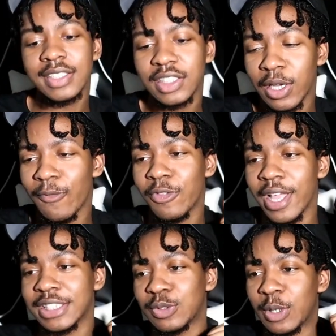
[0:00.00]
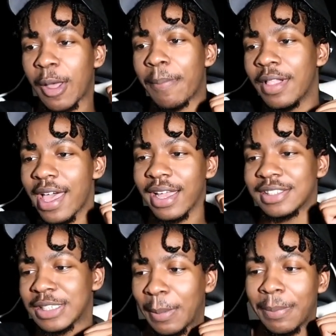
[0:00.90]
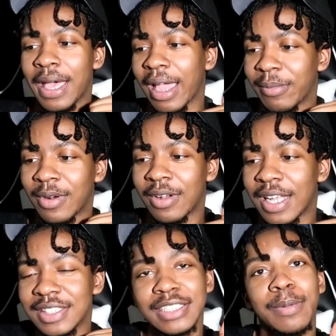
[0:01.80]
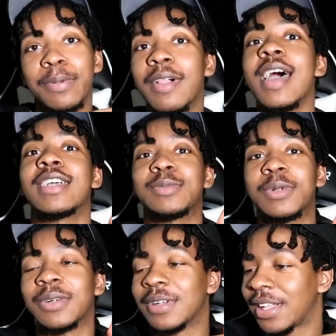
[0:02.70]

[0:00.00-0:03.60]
I see them flex with the plaques in the back, bro. I see them plaques, bro.